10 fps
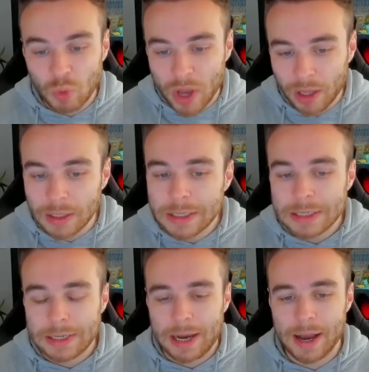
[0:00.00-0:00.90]
well,
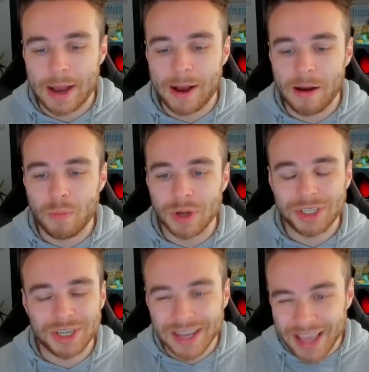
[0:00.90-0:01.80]

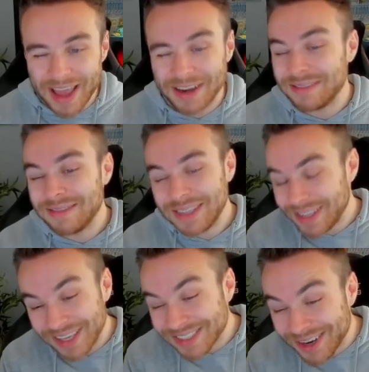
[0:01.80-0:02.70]
which again is an